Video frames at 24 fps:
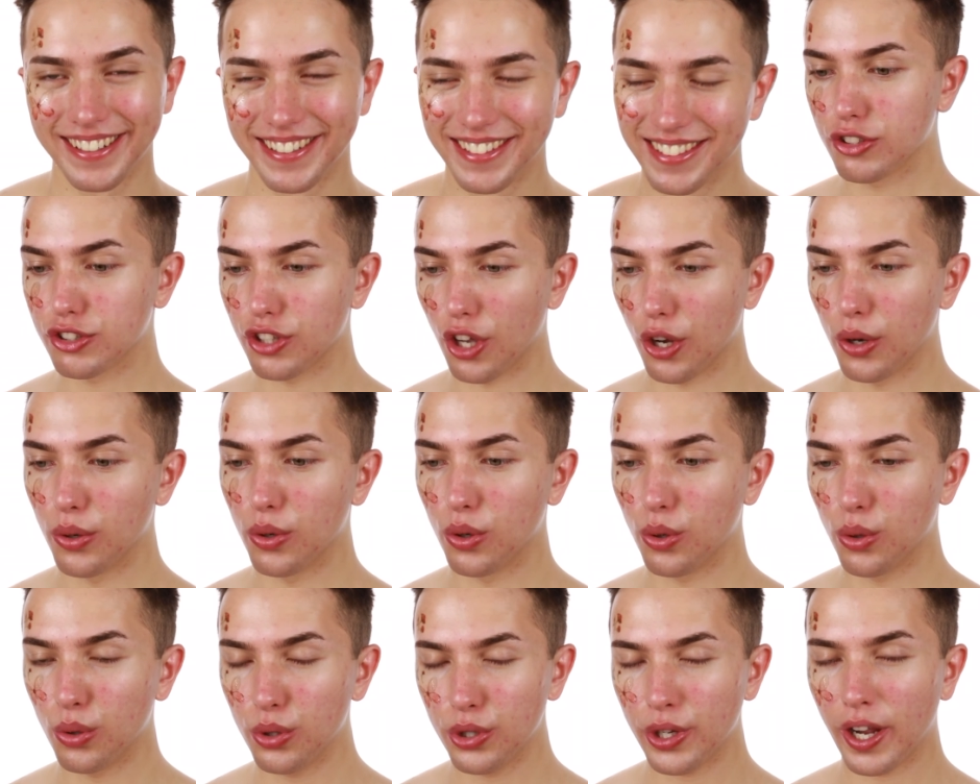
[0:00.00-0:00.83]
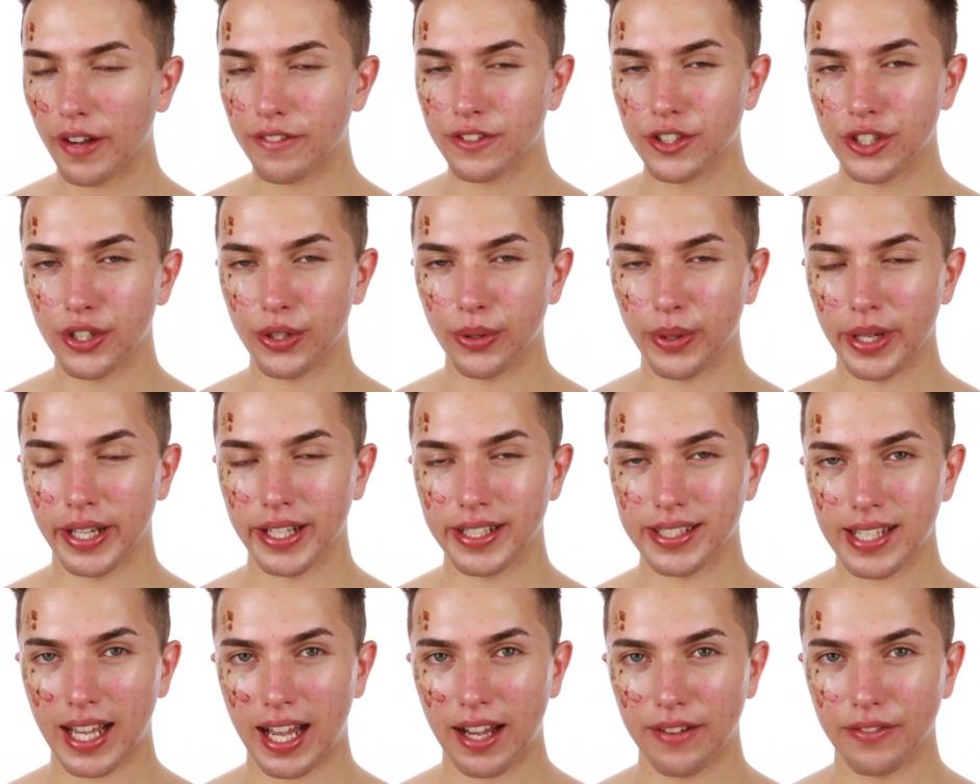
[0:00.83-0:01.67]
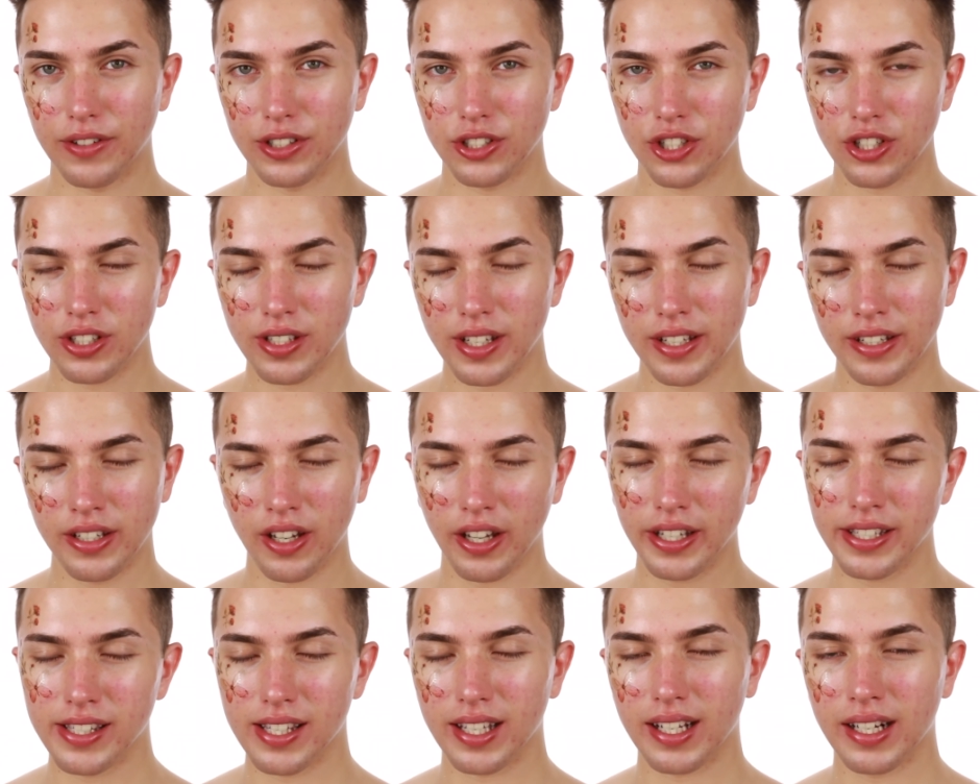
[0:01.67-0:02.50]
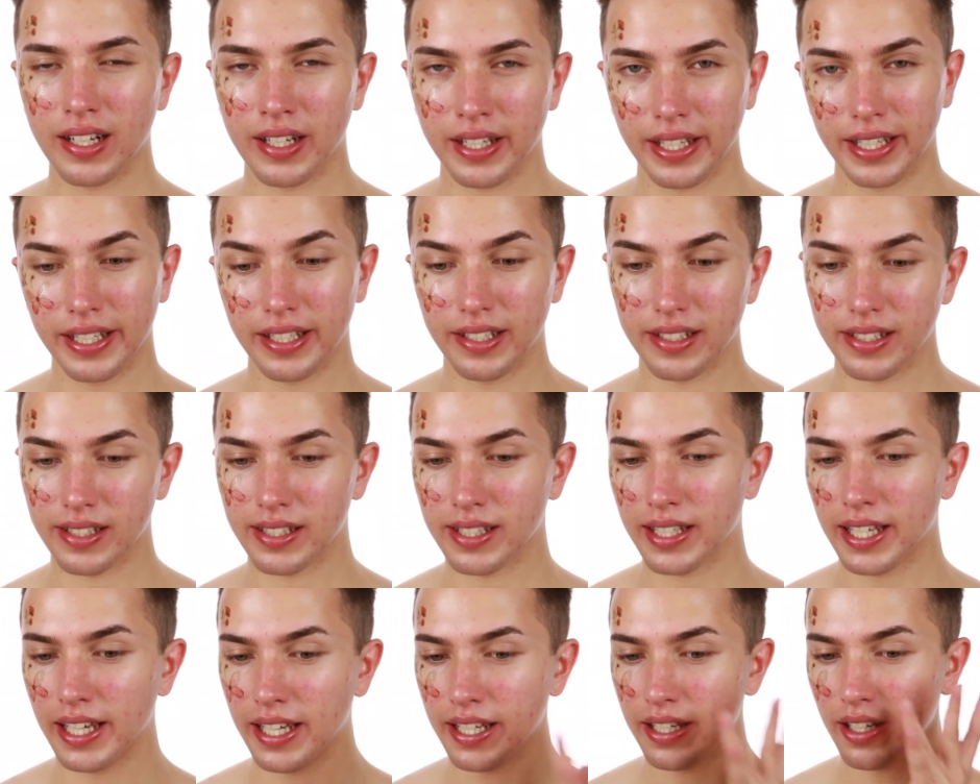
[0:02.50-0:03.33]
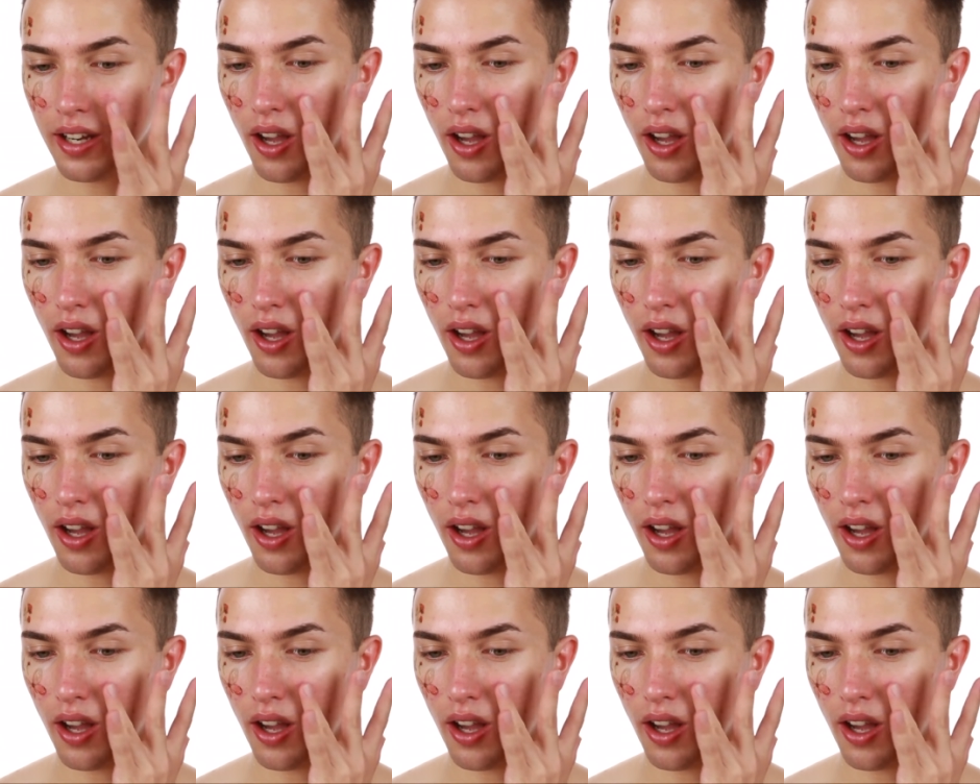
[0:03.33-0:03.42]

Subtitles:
So all you have to do is have just a nice clean skin.